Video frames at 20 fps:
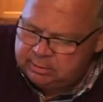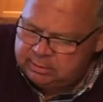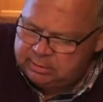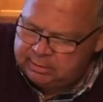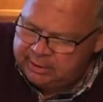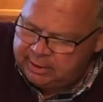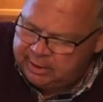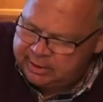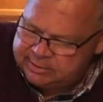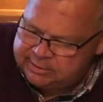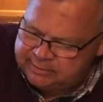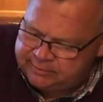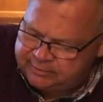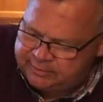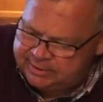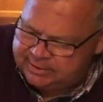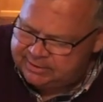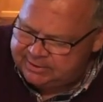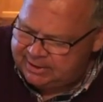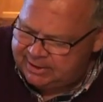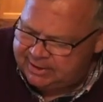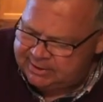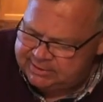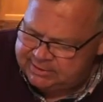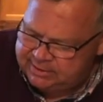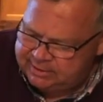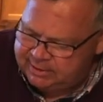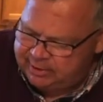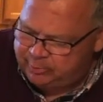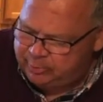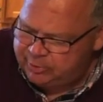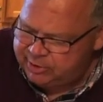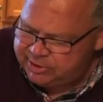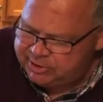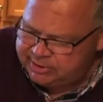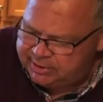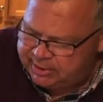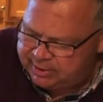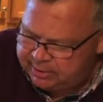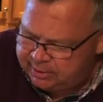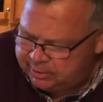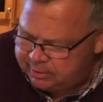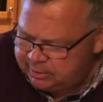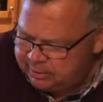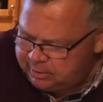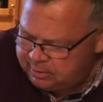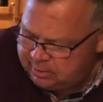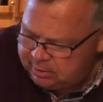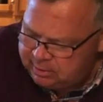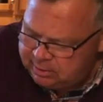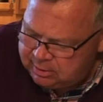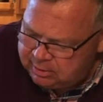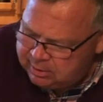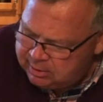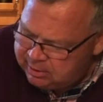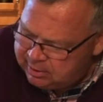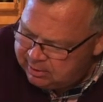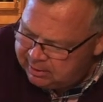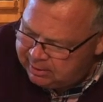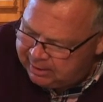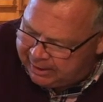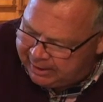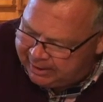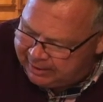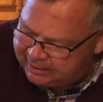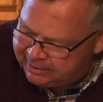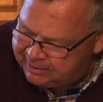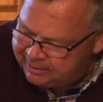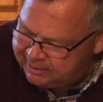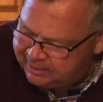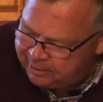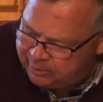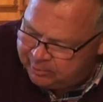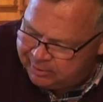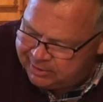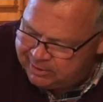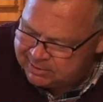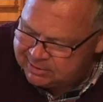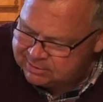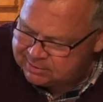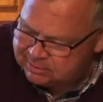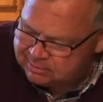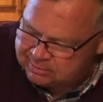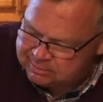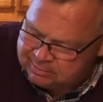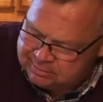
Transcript: You guys are fantastic. I appreciate your hanging in there with us.